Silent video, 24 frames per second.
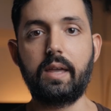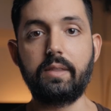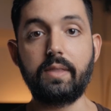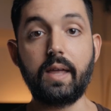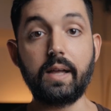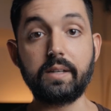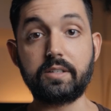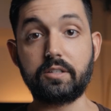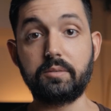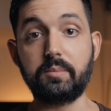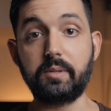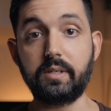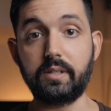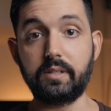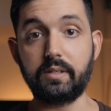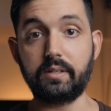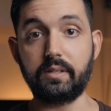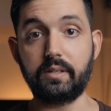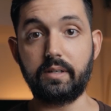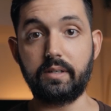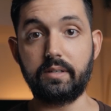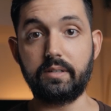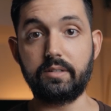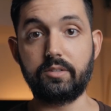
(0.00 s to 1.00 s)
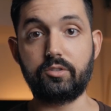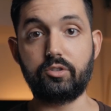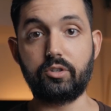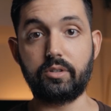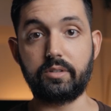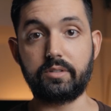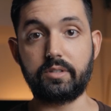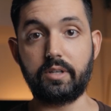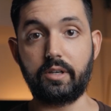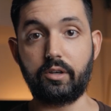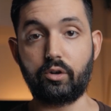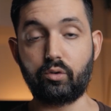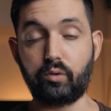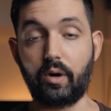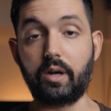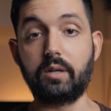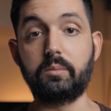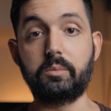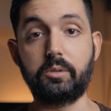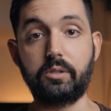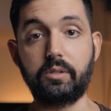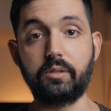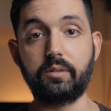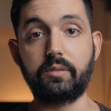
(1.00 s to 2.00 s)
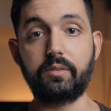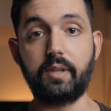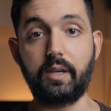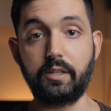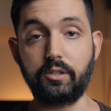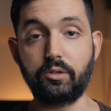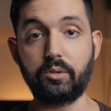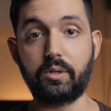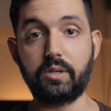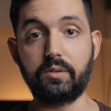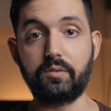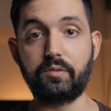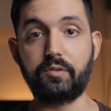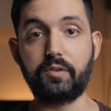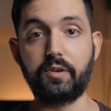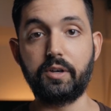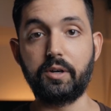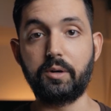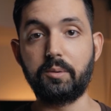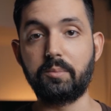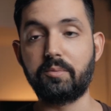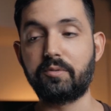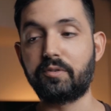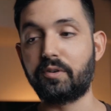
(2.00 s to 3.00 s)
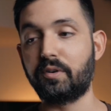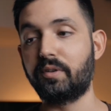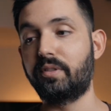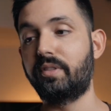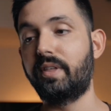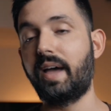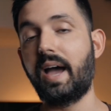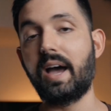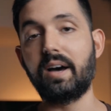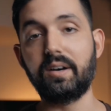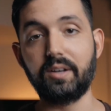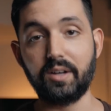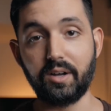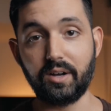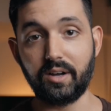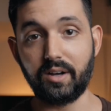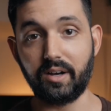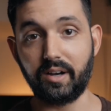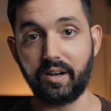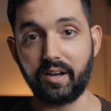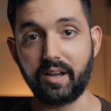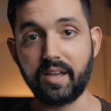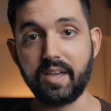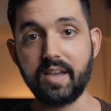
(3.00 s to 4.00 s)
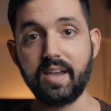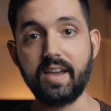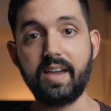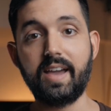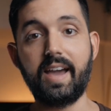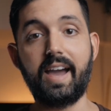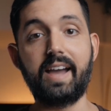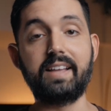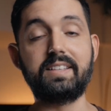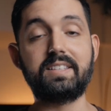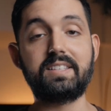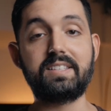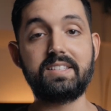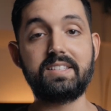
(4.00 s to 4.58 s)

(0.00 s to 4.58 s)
And that to me is just incredible, that you can film for that long at